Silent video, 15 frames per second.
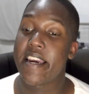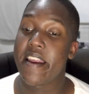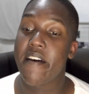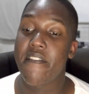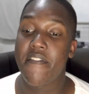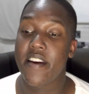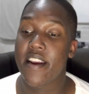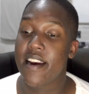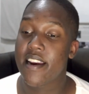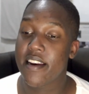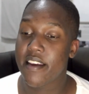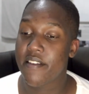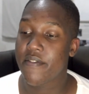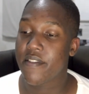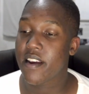definitely,
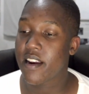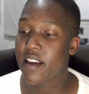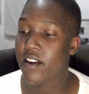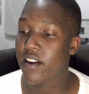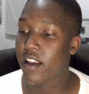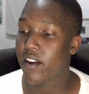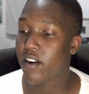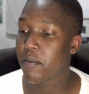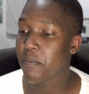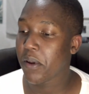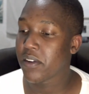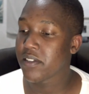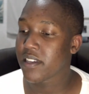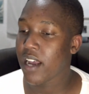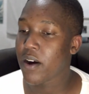definitely gonna get on
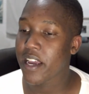because our